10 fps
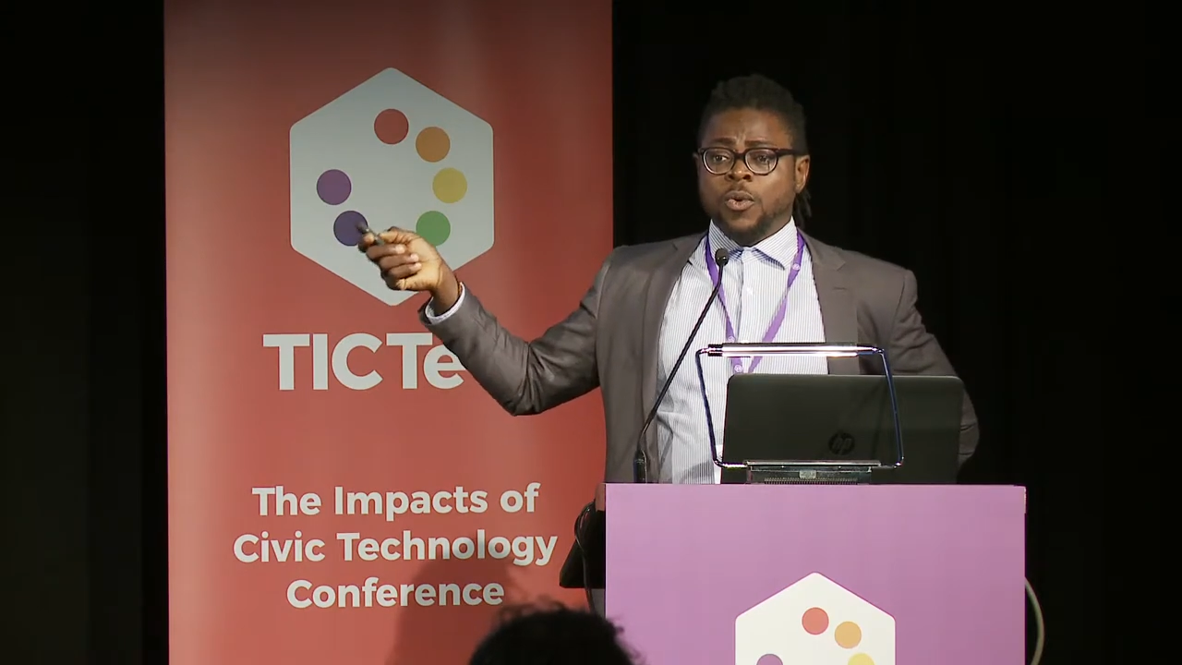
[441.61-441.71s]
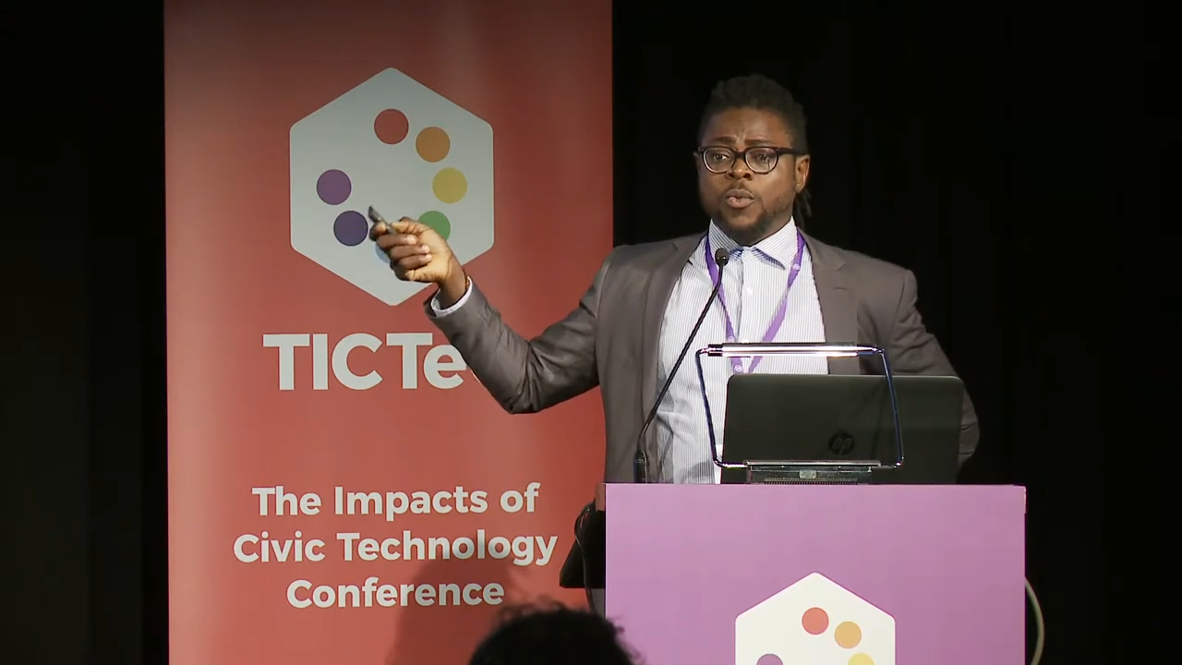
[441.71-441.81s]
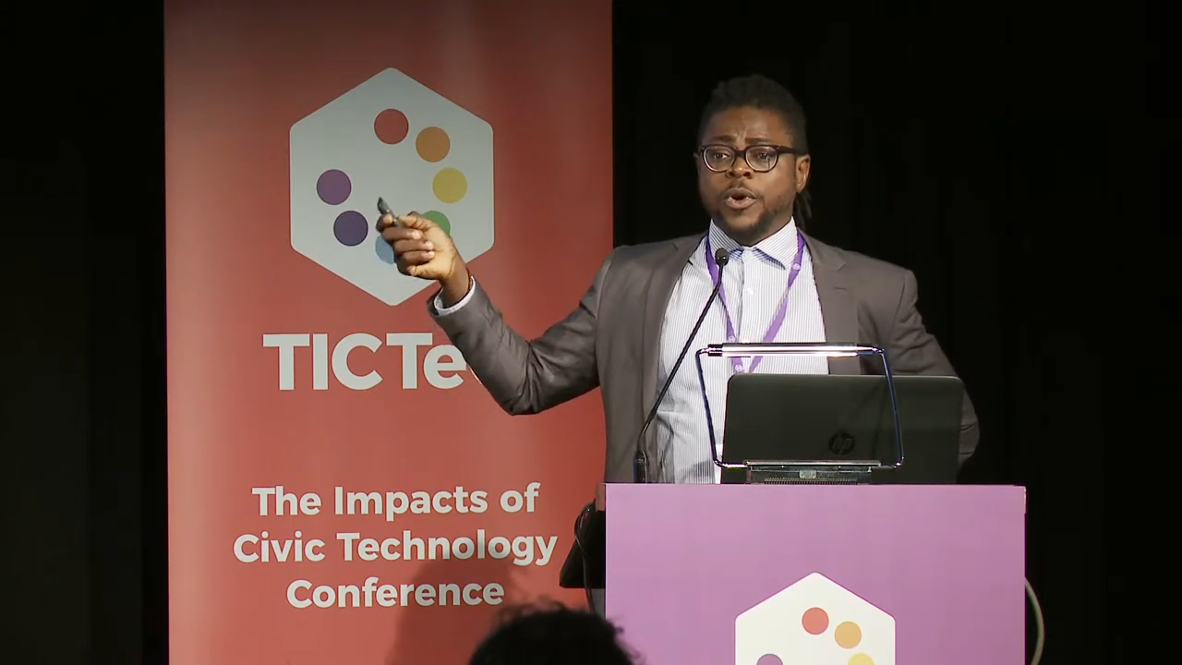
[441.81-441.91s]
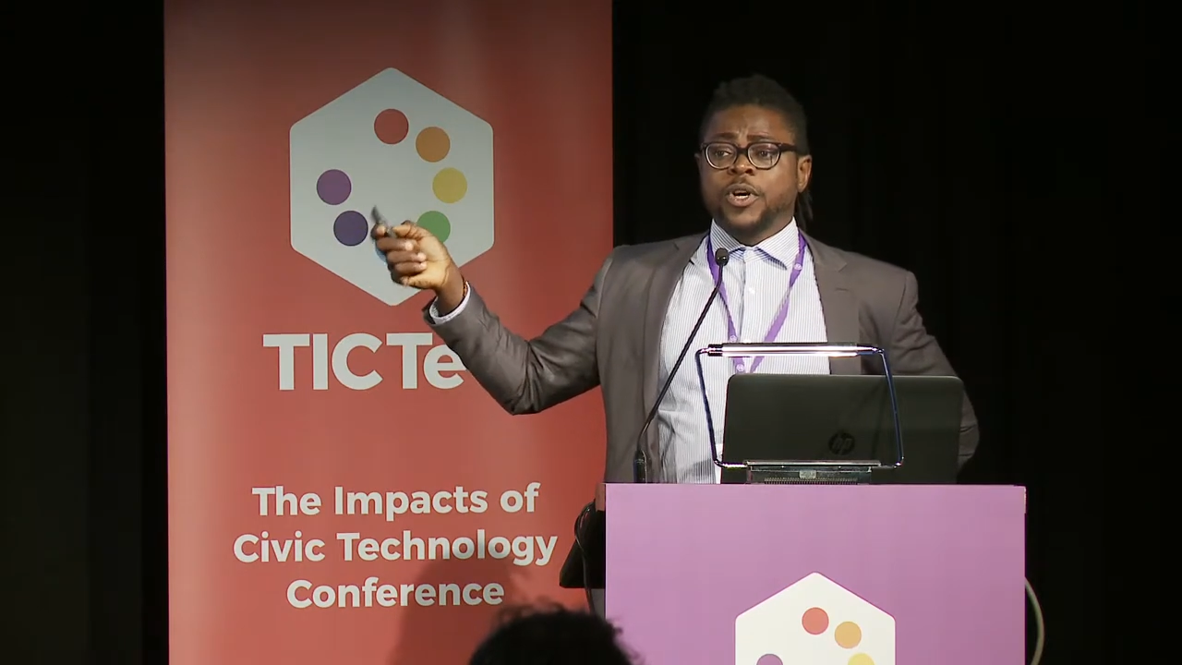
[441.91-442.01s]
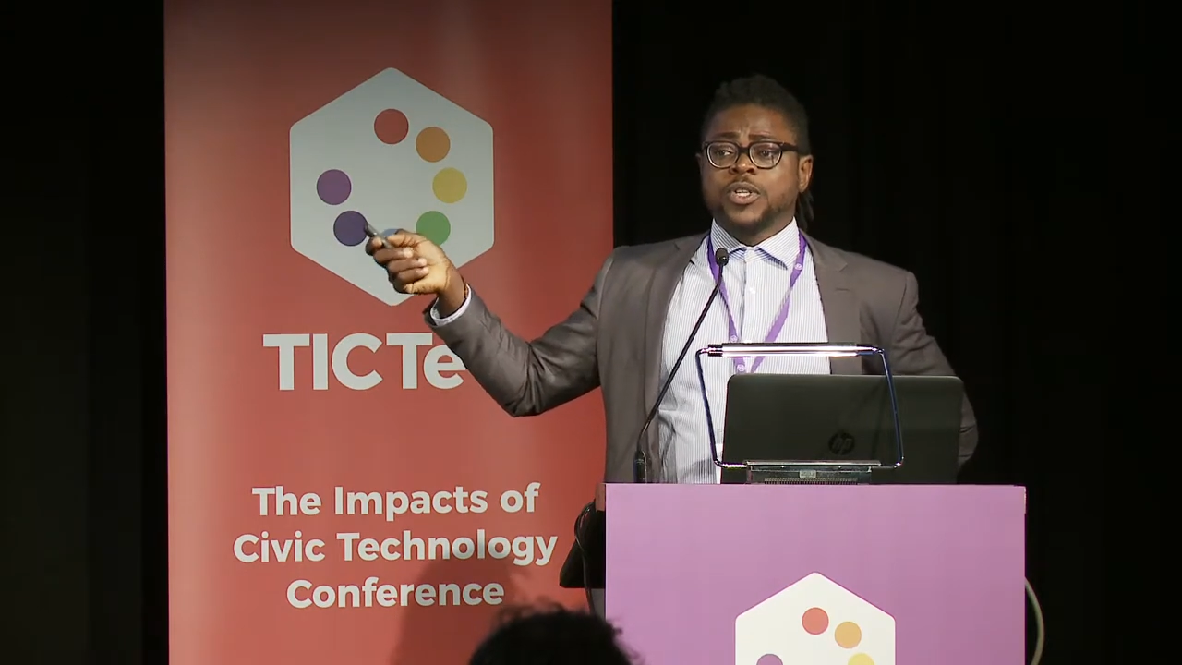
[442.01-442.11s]

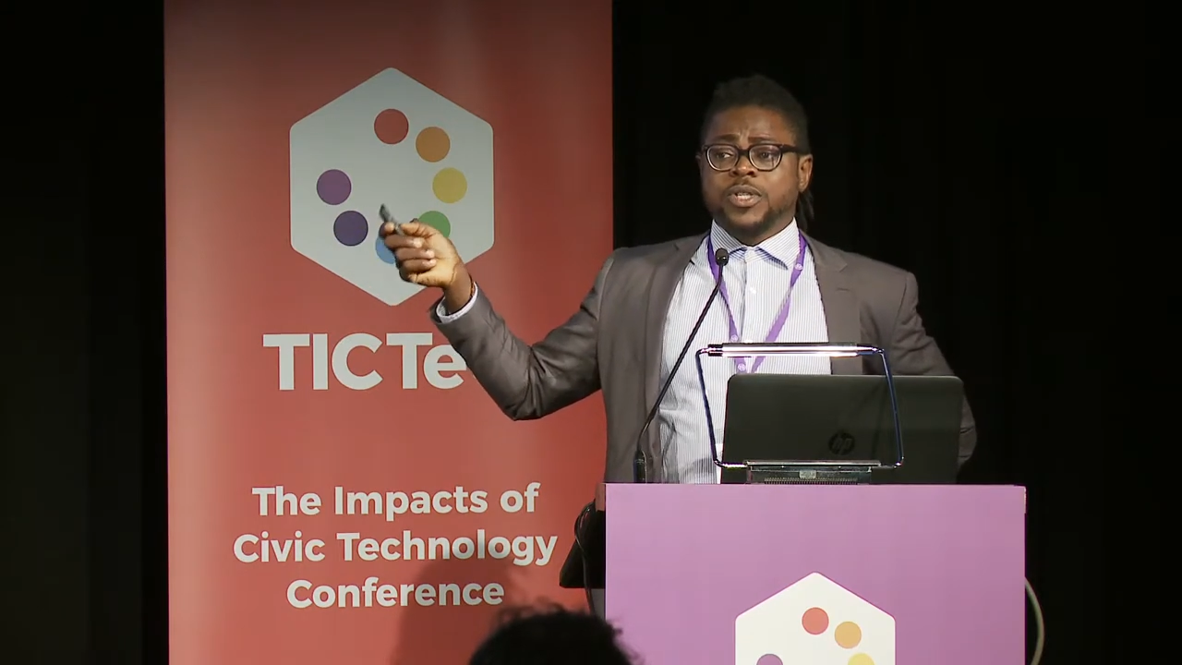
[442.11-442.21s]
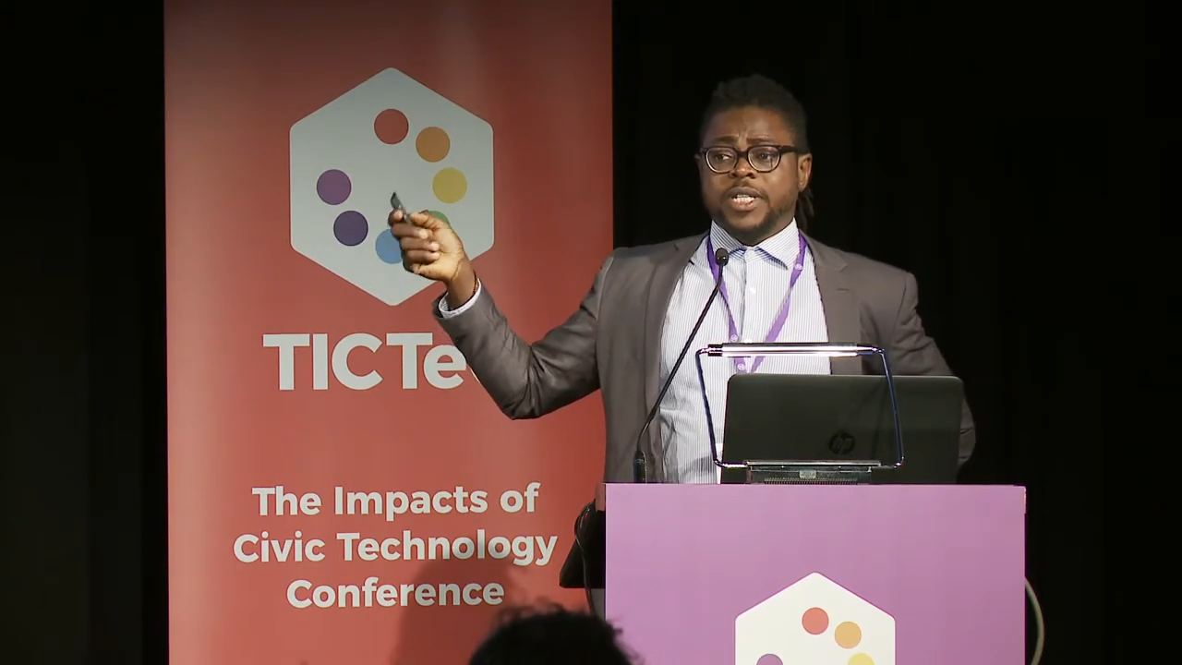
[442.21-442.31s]
We were also